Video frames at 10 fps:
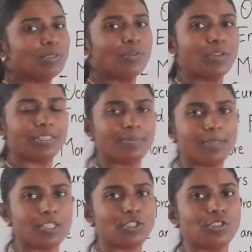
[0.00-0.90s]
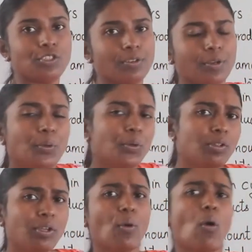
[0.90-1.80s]
of respiration, children. Do you
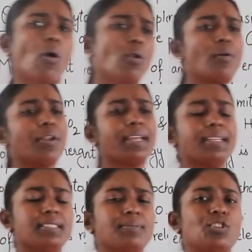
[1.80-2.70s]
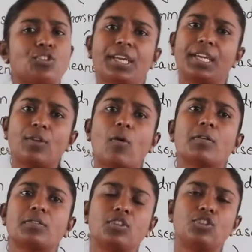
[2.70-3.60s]
think all organisms take in
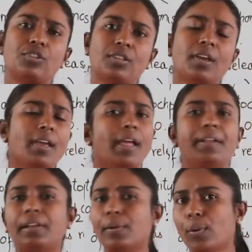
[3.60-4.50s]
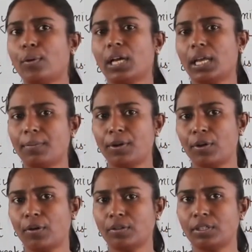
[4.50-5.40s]
oxygen and give out carbon
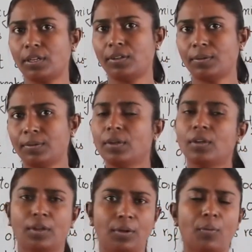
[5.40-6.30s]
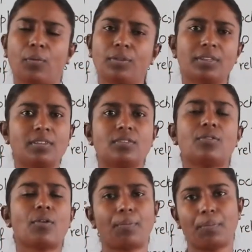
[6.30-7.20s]
dioxide? No, this is
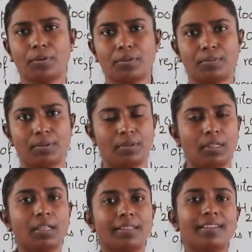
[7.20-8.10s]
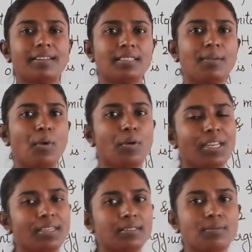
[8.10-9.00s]
not possible. There are some
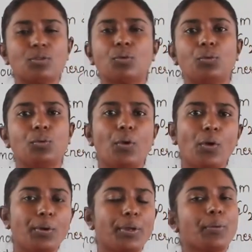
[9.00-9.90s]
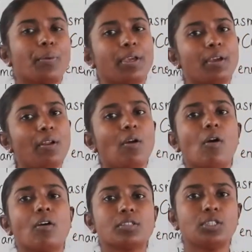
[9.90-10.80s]
organisms who do not require
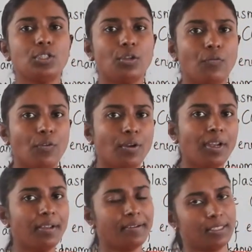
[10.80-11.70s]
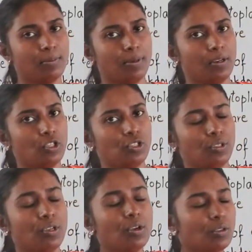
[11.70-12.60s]
oxygen for respiration.
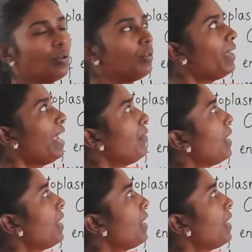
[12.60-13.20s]
So we have